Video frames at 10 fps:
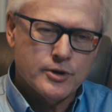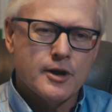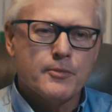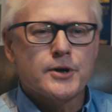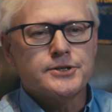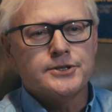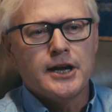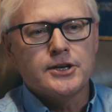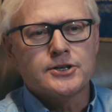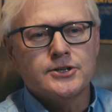their
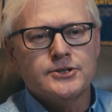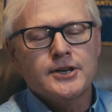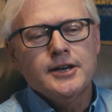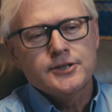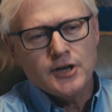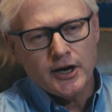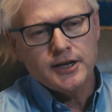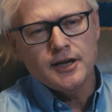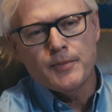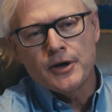presentations,
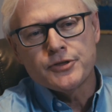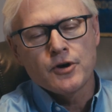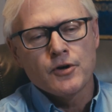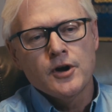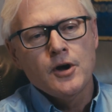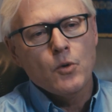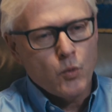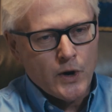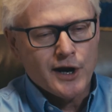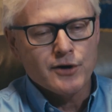talking about their
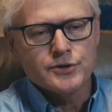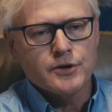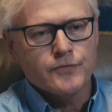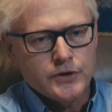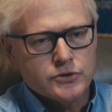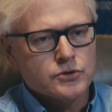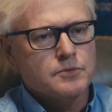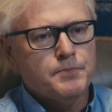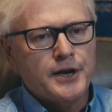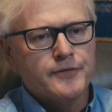wares, their features
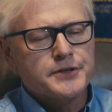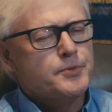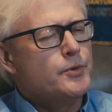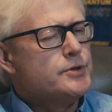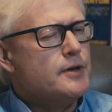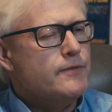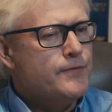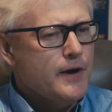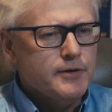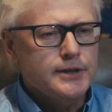and benefits. We were seeing
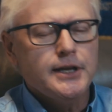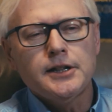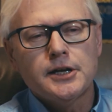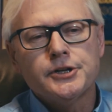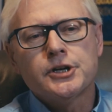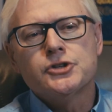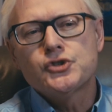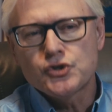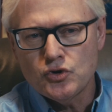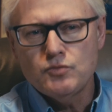very little on the
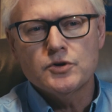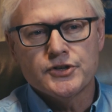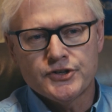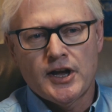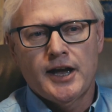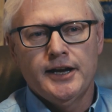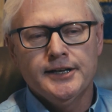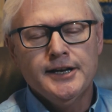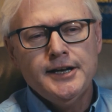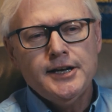consumer side.
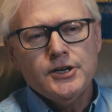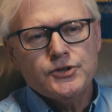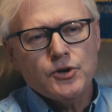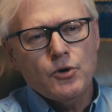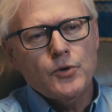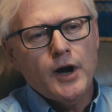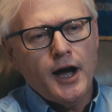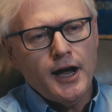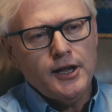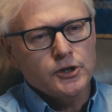So
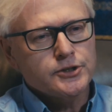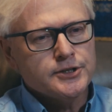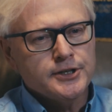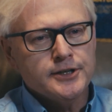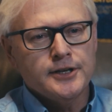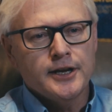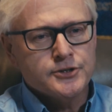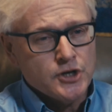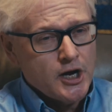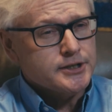I looked at it and I
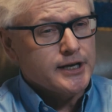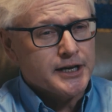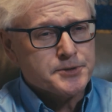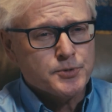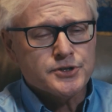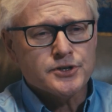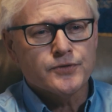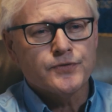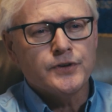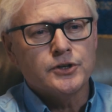talked to experts in the
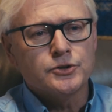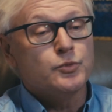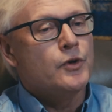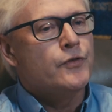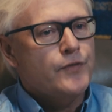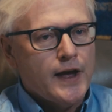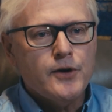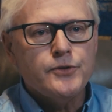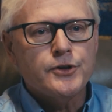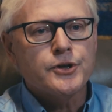field. We
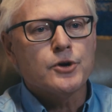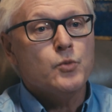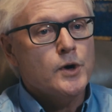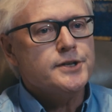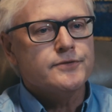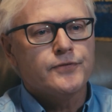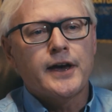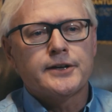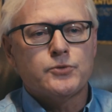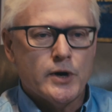found that there was in
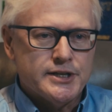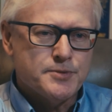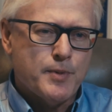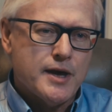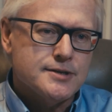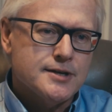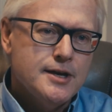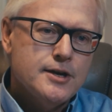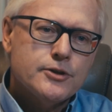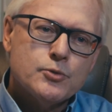fact white space.
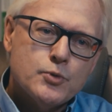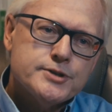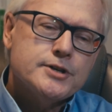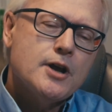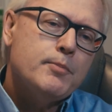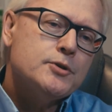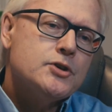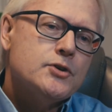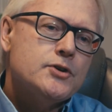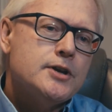There was an
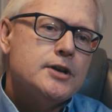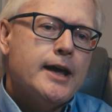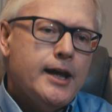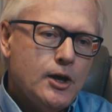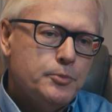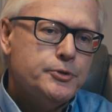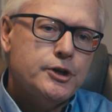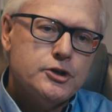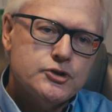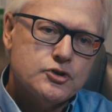opportunity to help the
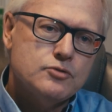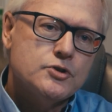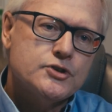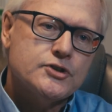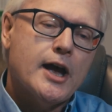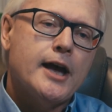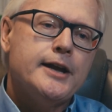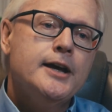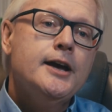consumer side